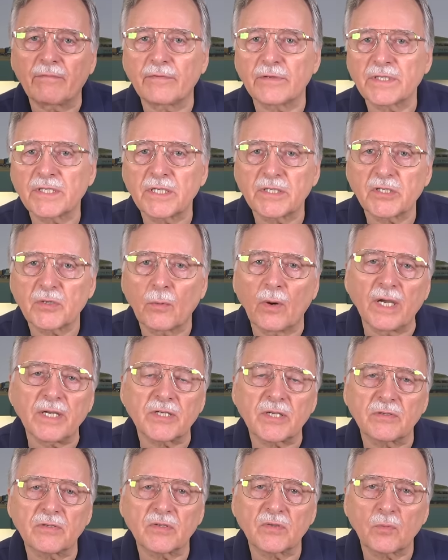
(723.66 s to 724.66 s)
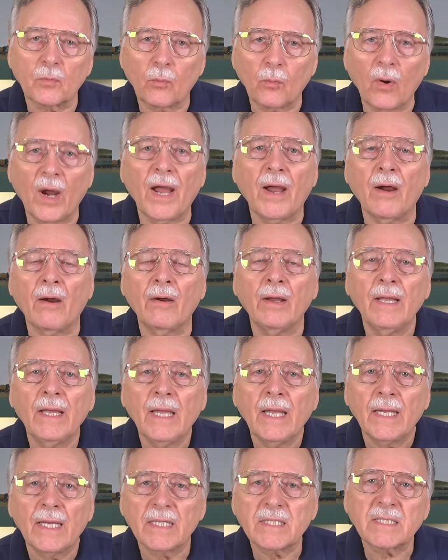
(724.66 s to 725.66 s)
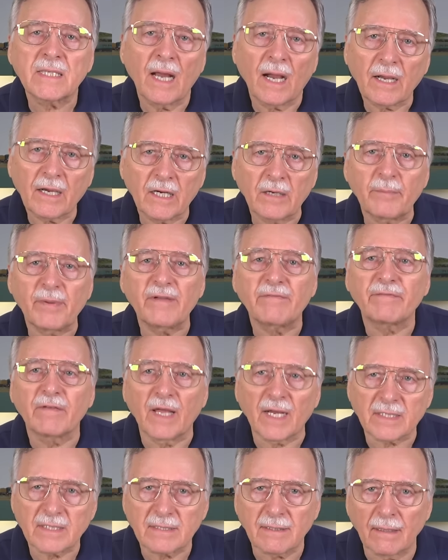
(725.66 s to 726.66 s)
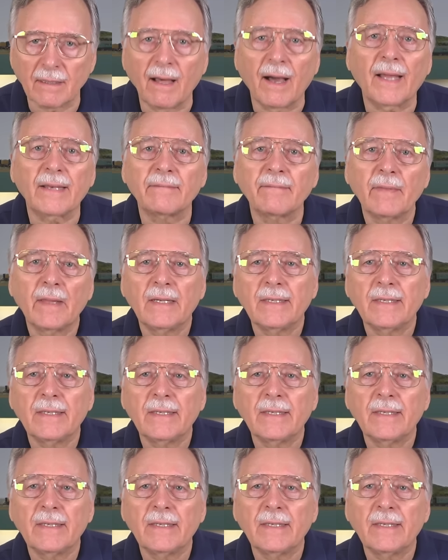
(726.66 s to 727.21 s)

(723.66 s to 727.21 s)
for situations where it's not going to be flexed a lot.